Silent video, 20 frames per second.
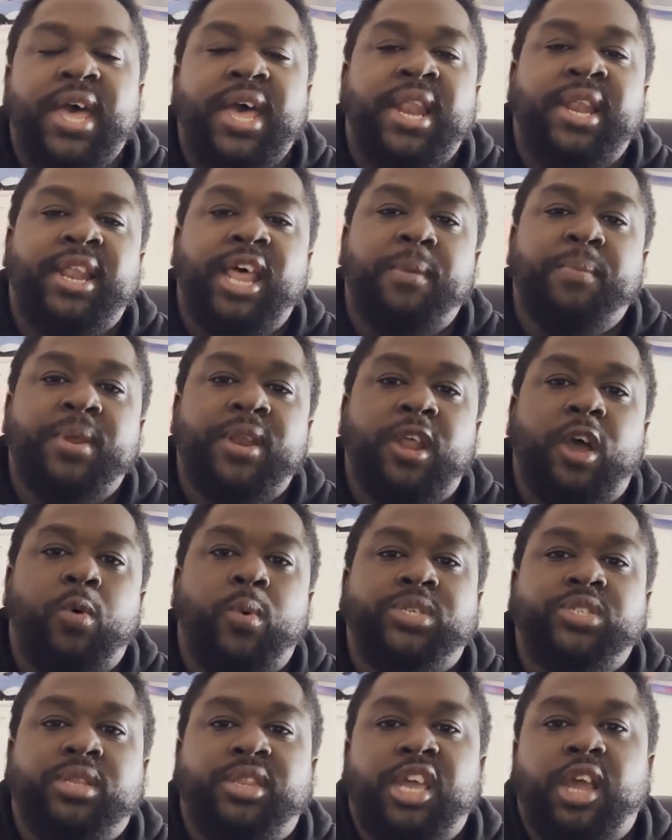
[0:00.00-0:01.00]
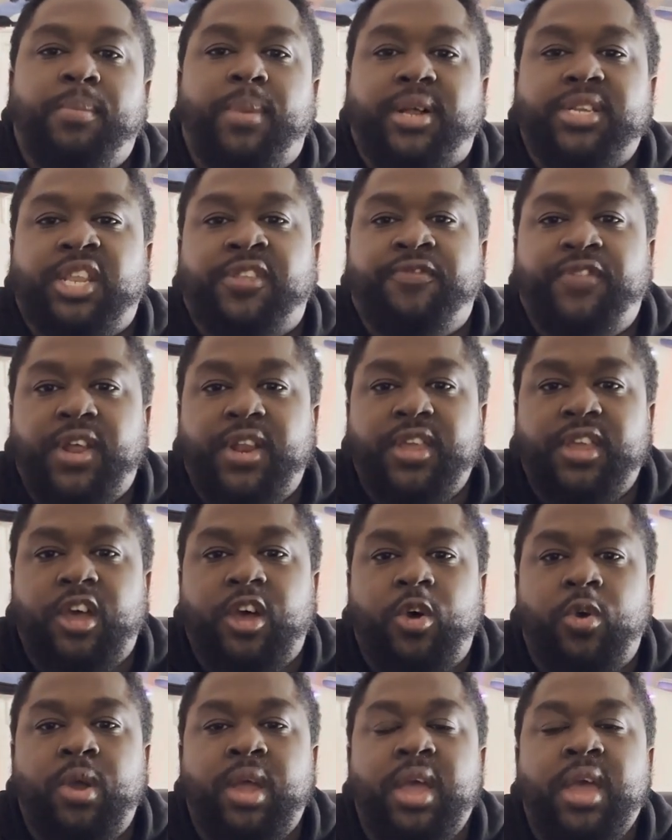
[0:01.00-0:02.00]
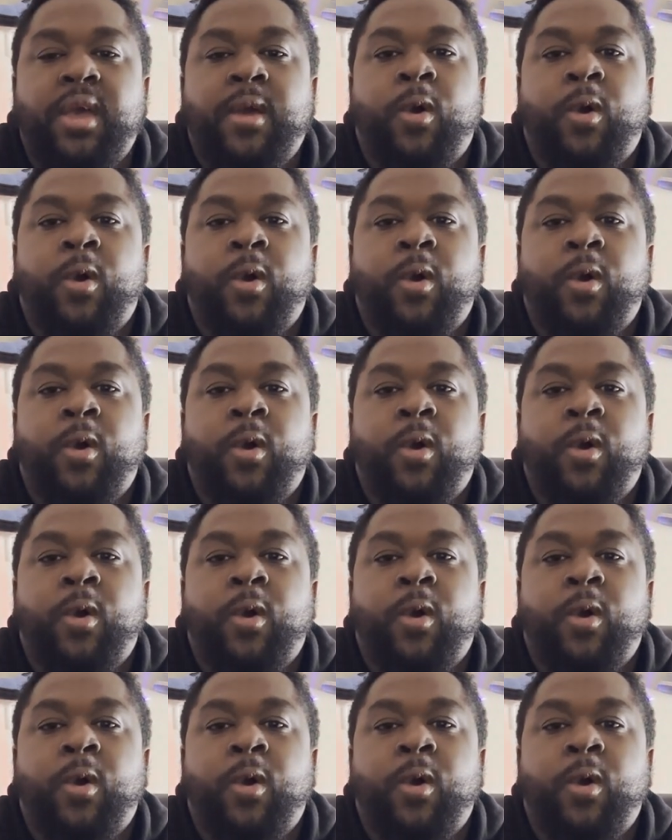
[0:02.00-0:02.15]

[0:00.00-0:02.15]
Let me know what you think about this video.